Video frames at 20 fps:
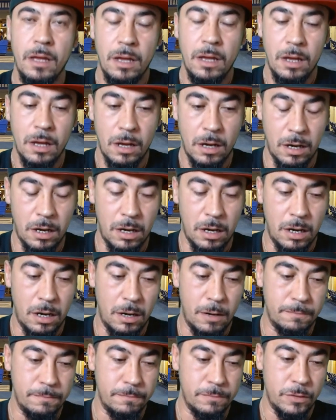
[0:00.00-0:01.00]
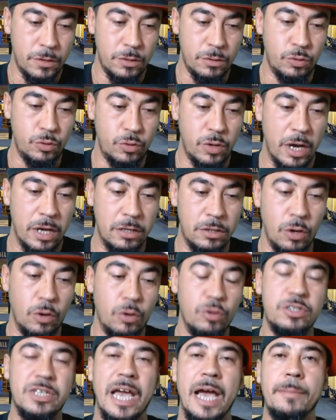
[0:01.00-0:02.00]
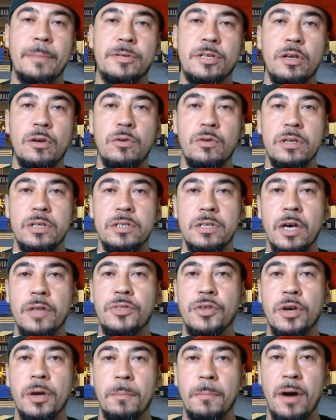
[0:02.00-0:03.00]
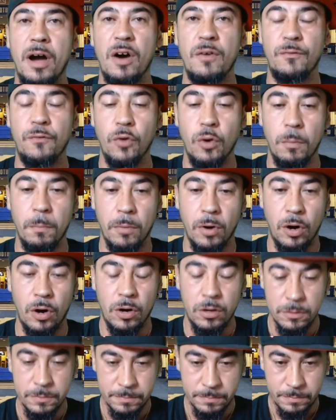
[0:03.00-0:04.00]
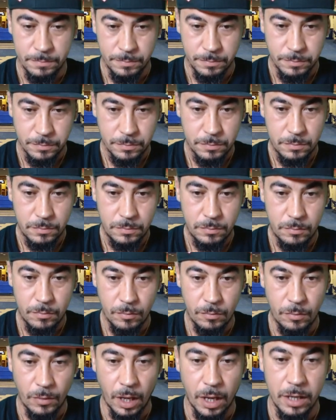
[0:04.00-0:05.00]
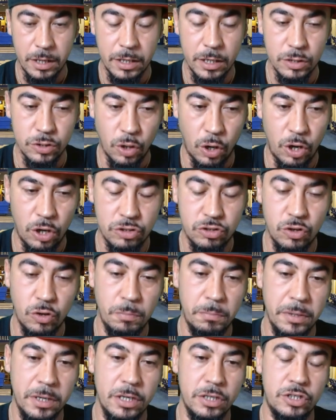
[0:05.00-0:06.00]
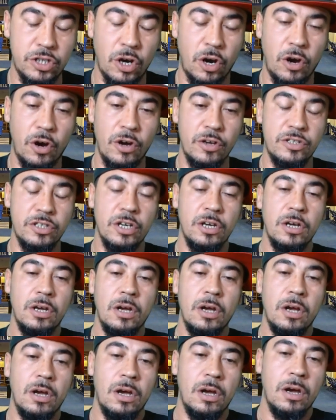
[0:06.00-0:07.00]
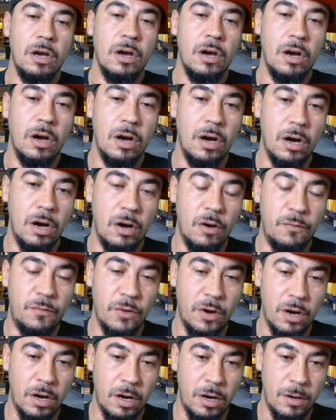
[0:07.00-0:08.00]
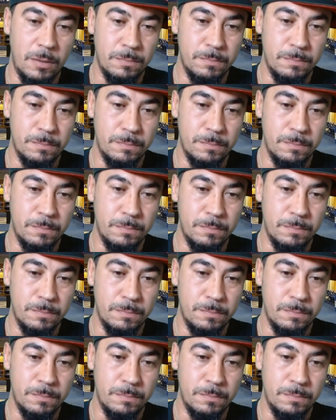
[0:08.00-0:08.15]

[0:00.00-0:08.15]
who knows absolutely nothing about football. And there's also been a charge of